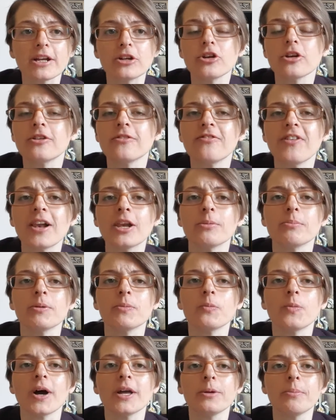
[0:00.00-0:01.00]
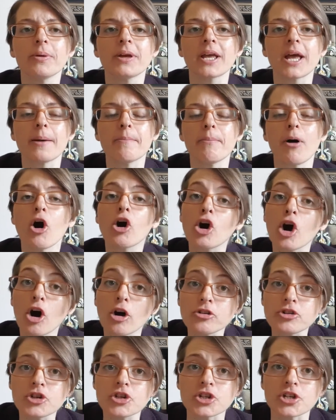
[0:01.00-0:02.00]
in your development where you became more
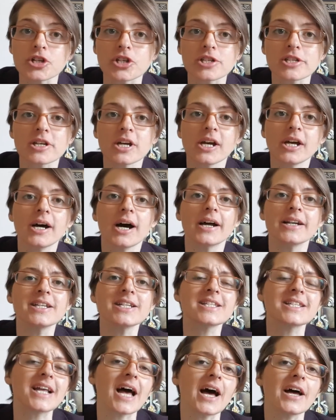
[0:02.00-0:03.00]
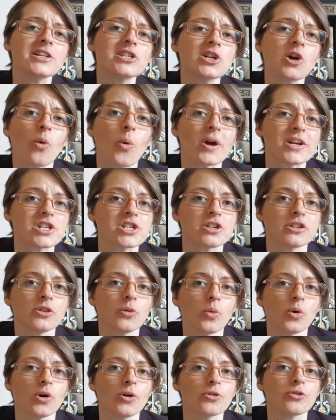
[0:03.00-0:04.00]
conscious and you started to question the
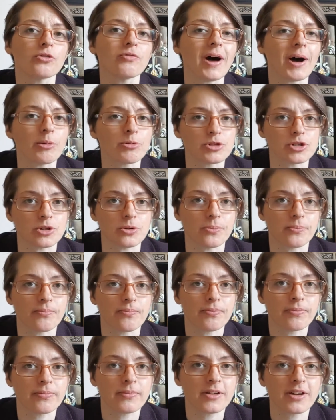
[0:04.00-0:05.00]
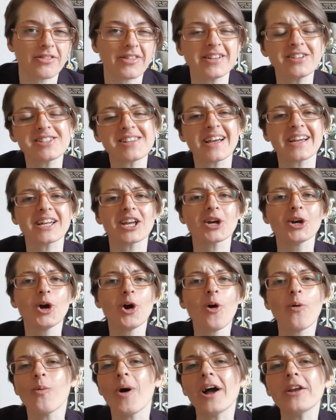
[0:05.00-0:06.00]
world around you. Things like,
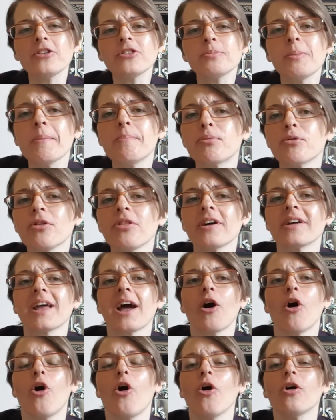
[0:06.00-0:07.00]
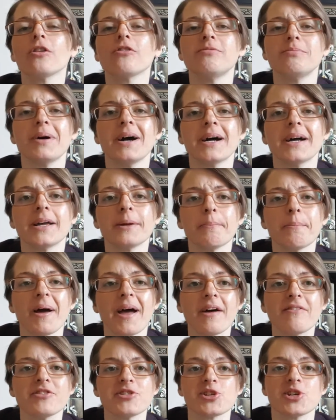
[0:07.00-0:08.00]
why does my brother get all of my
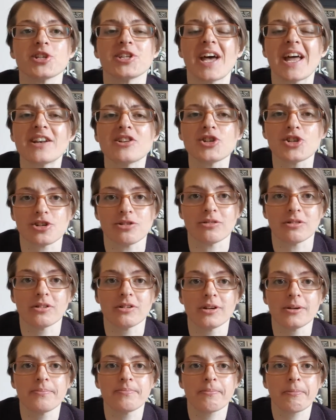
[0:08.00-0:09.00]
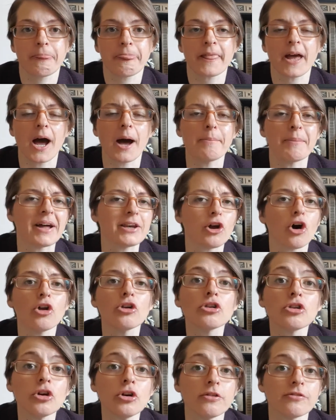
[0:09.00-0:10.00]
parents' attention? Am I
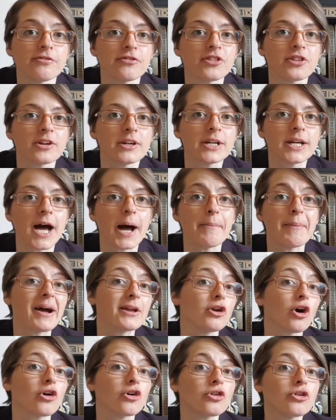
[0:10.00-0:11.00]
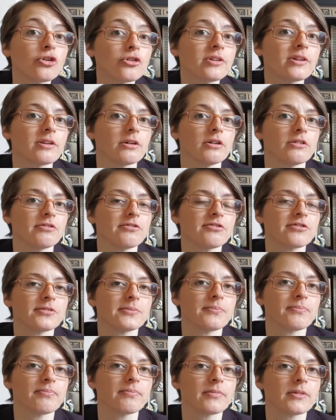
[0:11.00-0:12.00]
not loved? Am I not good enough?
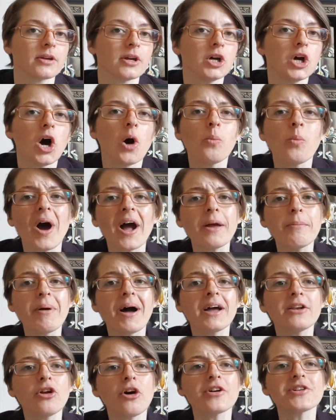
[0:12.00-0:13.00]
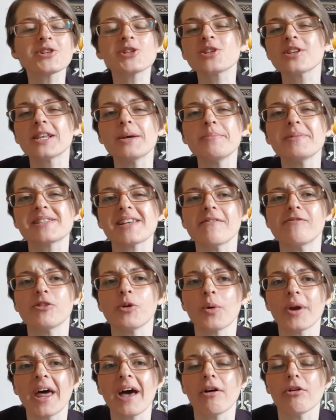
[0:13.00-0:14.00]
And why am I not as slim as
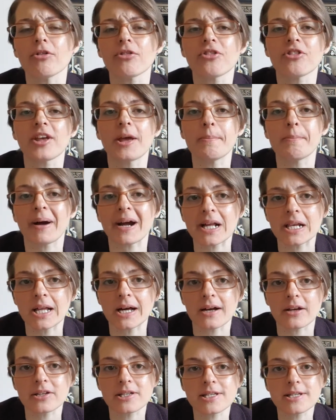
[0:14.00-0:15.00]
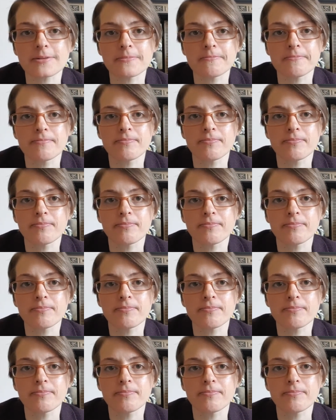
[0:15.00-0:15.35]
everyone else in my class?